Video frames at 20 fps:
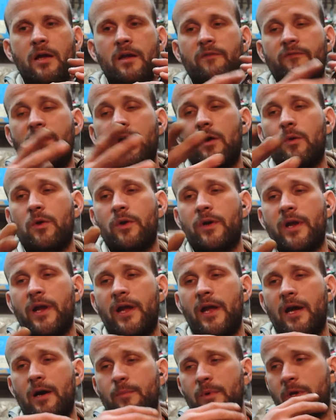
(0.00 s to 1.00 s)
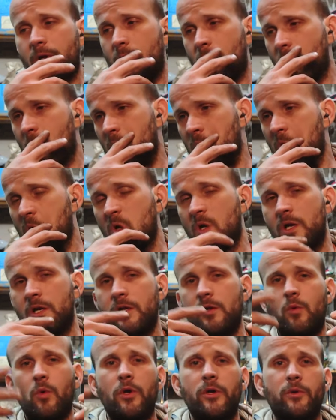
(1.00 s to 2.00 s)
If that were to happen,
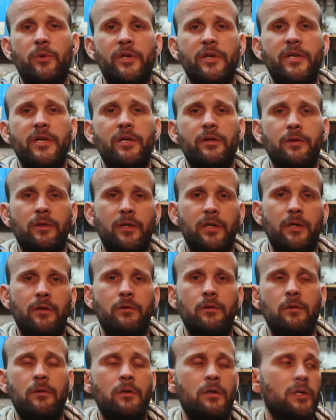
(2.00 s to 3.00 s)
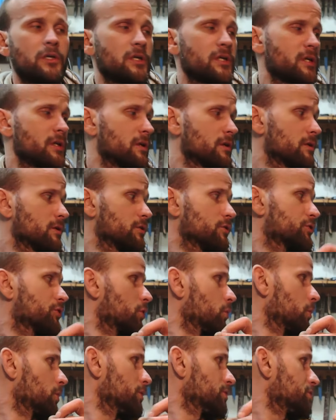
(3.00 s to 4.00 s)
you want to anneal it. Get a little
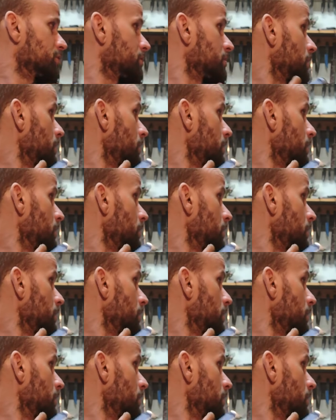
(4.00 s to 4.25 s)
torch.